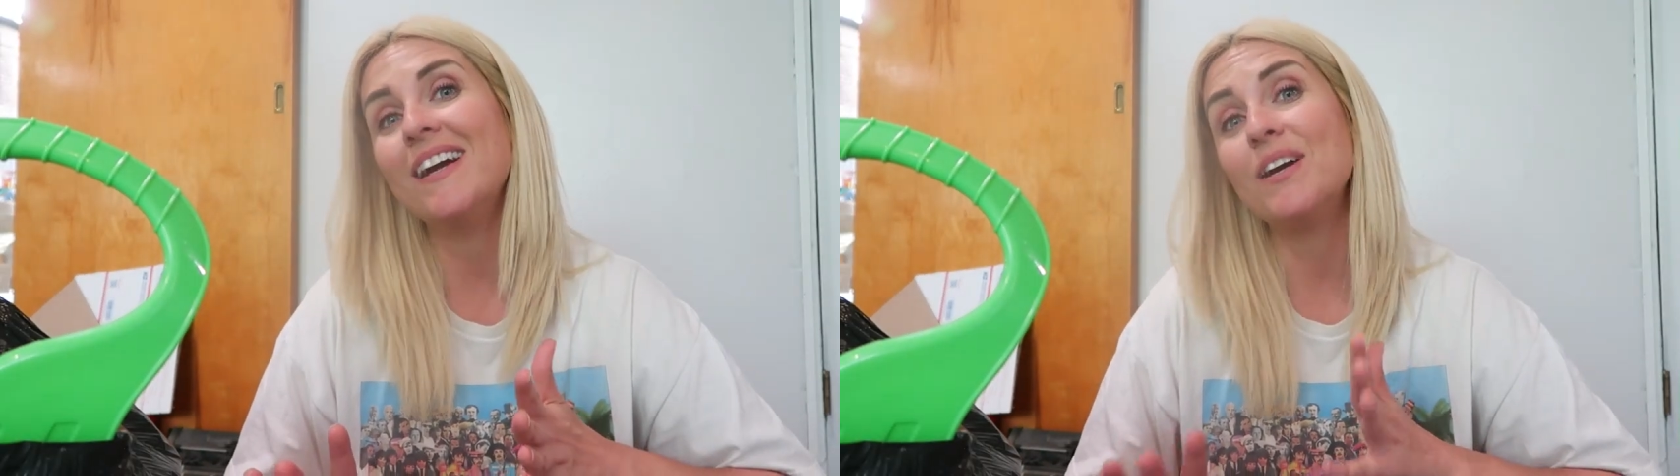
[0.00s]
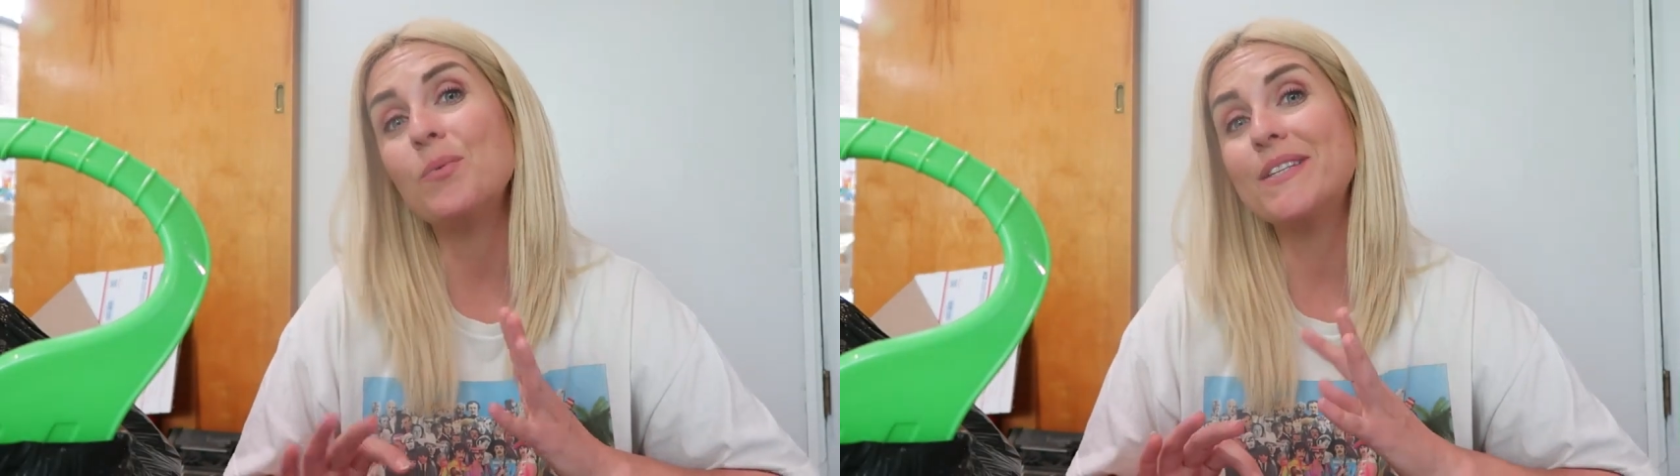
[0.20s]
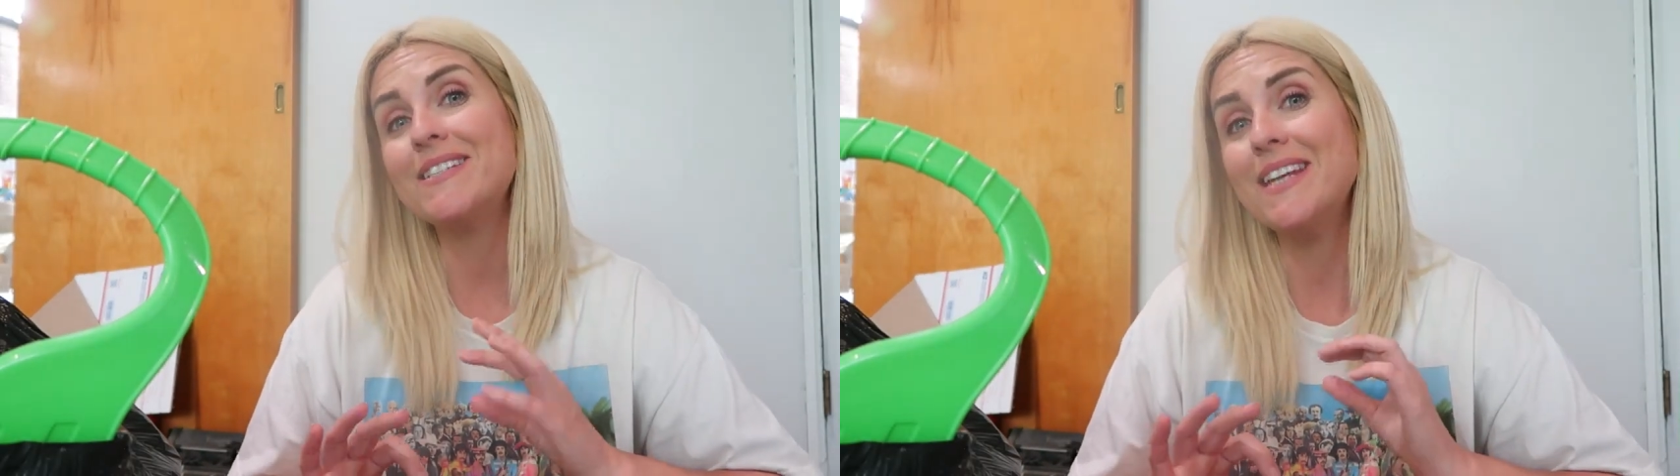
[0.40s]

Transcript: It was